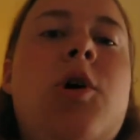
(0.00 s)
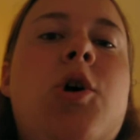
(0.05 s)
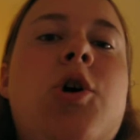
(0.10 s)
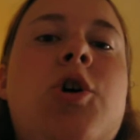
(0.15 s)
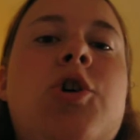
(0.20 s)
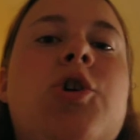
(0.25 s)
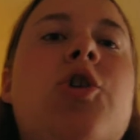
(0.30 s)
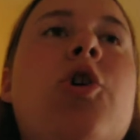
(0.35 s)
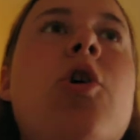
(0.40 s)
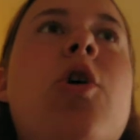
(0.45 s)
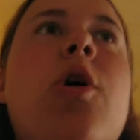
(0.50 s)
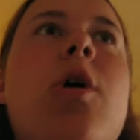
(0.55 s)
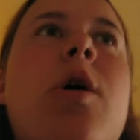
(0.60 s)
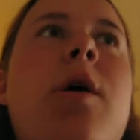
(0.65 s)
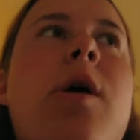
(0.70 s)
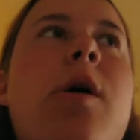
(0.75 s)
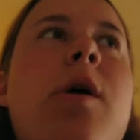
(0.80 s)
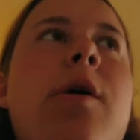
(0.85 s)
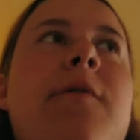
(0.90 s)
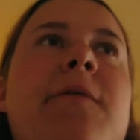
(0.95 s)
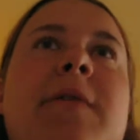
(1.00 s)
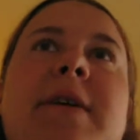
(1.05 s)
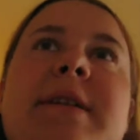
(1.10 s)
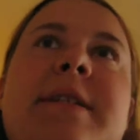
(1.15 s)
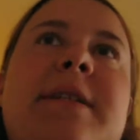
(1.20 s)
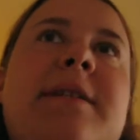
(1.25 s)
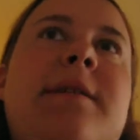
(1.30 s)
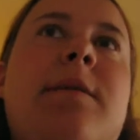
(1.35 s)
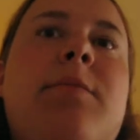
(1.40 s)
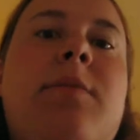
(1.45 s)
sure, if I
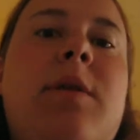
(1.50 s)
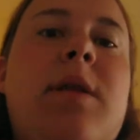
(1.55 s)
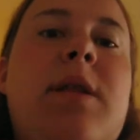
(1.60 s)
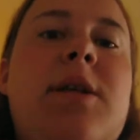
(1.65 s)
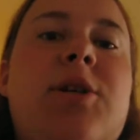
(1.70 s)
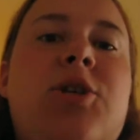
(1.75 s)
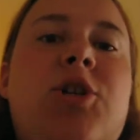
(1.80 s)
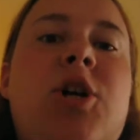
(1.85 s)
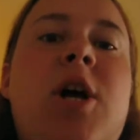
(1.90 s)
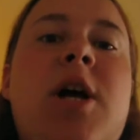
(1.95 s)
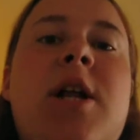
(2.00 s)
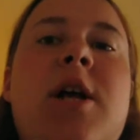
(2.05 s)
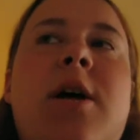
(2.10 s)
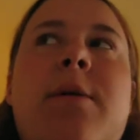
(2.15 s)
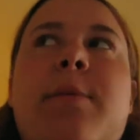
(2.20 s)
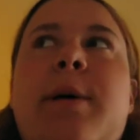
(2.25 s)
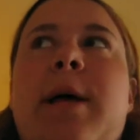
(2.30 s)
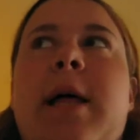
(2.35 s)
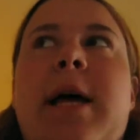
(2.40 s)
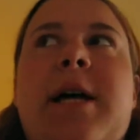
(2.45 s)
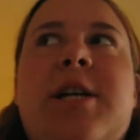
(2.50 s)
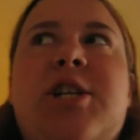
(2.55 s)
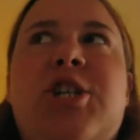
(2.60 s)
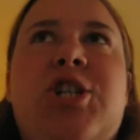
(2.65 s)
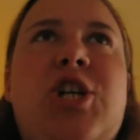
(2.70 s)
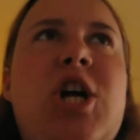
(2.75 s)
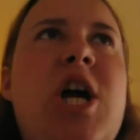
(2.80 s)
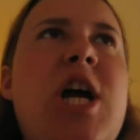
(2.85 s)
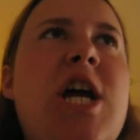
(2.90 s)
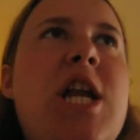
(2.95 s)
see something that's shiny, I'll be like,
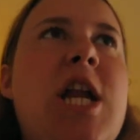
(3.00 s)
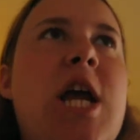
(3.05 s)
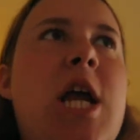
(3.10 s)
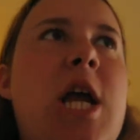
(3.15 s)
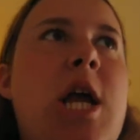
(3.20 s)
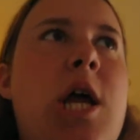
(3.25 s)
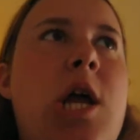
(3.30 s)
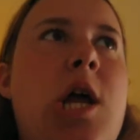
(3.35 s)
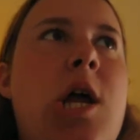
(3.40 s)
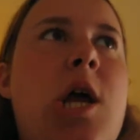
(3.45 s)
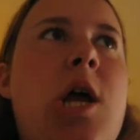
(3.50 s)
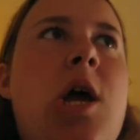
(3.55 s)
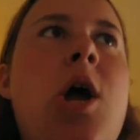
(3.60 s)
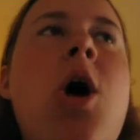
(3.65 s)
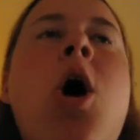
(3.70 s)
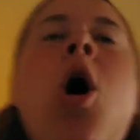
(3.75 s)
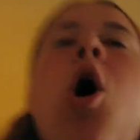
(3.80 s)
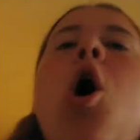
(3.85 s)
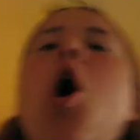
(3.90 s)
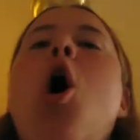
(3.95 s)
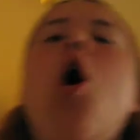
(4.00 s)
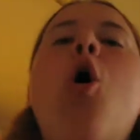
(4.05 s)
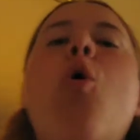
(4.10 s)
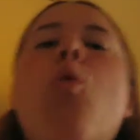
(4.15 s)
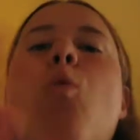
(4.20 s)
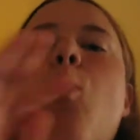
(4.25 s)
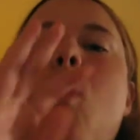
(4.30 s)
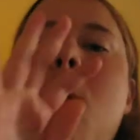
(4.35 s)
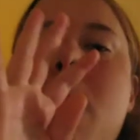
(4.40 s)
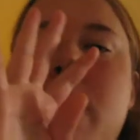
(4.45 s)
shiny!
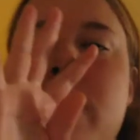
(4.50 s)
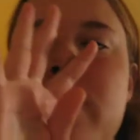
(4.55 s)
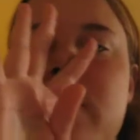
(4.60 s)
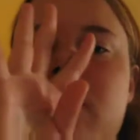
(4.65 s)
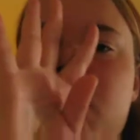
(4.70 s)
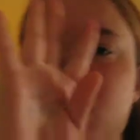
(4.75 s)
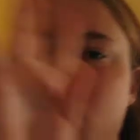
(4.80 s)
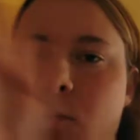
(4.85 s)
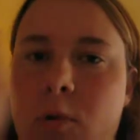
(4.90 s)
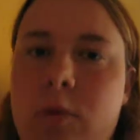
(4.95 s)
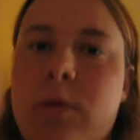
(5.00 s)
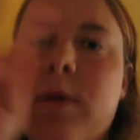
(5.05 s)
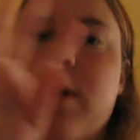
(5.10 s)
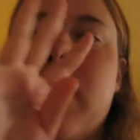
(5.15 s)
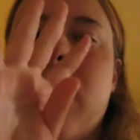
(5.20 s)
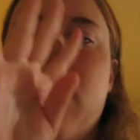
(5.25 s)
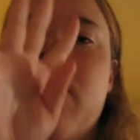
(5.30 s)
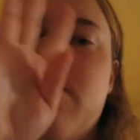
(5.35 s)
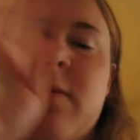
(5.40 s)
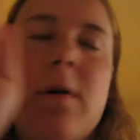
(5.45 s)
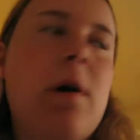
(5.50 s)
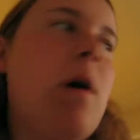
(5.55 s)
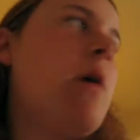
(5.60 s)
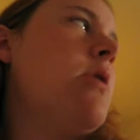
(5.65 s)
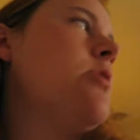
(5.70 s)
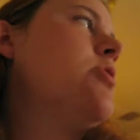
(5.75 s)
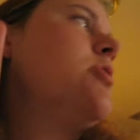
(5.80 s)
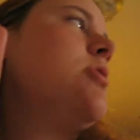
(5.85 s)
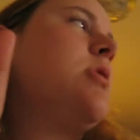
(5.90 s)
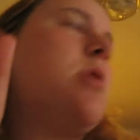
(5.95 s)
Oh, one more thing. Oh my
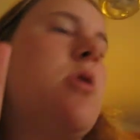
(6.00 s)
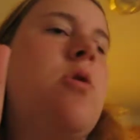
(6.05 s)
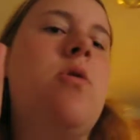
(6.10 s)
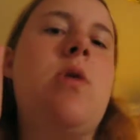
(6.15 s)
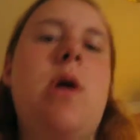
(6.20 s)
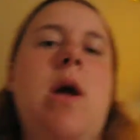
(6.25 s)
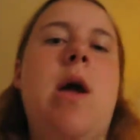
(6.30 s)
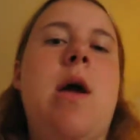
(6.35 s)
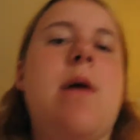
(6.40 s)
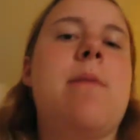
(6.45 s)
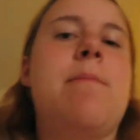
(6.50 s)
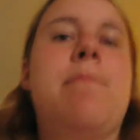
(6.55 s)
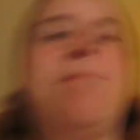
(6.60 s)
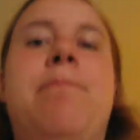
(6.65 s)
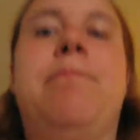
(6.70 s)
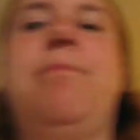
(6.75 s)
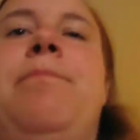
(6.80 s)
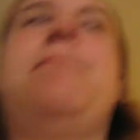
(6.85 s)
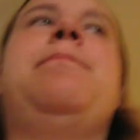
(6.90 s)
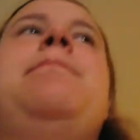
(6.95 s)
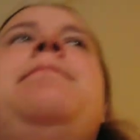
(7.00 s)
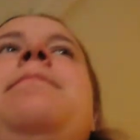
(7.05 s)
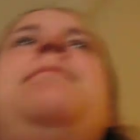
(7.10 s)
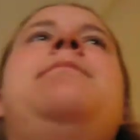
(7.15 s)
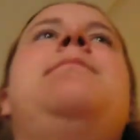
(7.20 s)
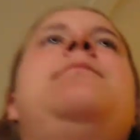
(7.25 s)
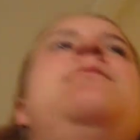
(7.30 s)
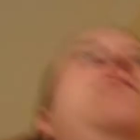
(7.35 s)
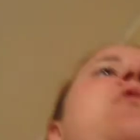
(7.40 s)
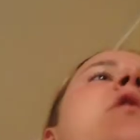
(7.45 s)
gosh. Okay. Shut
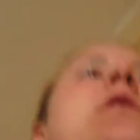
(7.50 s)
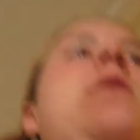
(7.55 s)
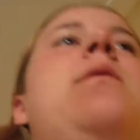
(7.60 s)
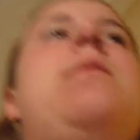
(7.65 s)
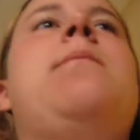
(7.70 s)
up. What?